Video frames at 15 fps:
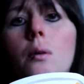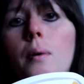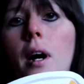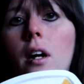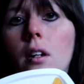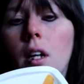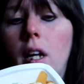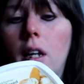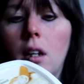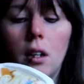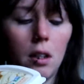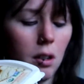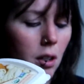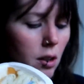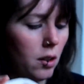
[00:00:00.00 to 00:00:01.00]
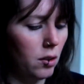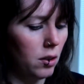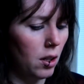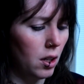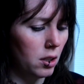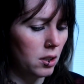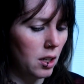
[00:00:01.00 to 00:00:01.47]
about like they'll a
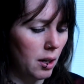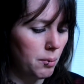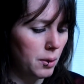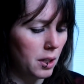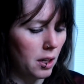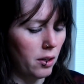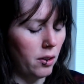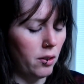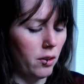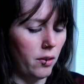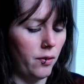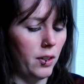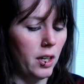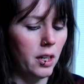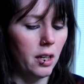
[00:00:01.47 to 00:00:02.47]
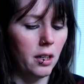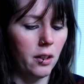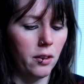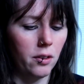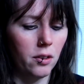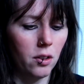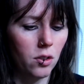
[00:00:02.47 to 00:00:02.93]
lot of times tell you they're vegan in
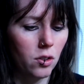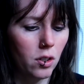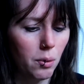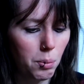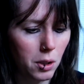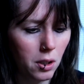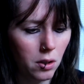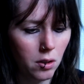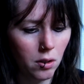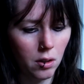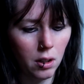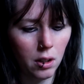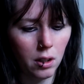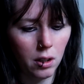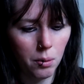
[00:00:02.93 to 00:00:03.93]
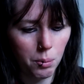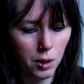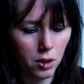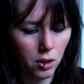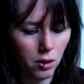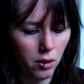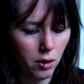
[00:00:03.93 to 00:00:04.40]
their description. So like let me
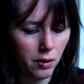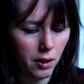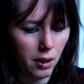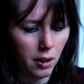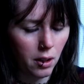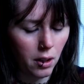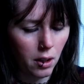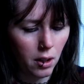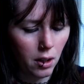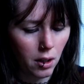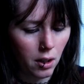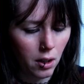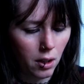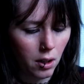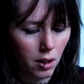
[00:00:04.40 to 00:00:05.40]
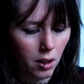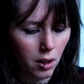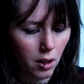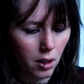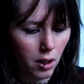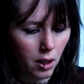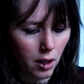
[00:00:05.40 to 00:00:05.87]
show you on
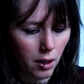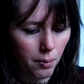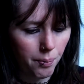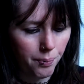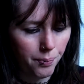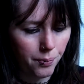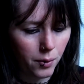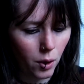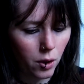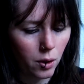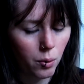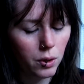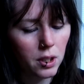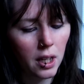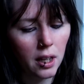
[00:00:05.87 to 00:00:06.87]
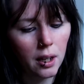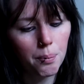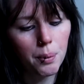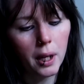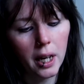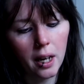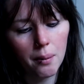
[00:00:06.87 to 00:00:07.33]
the um, or it will say
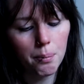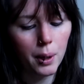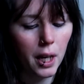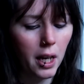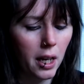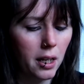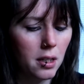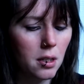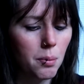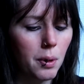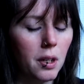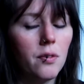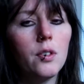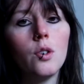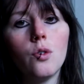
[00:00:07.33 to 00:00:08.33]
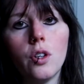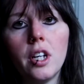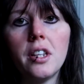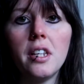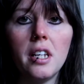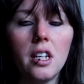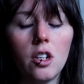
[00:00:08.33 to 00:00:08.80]
like plant-based, but if you
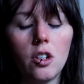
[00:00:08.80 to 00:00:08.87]
read the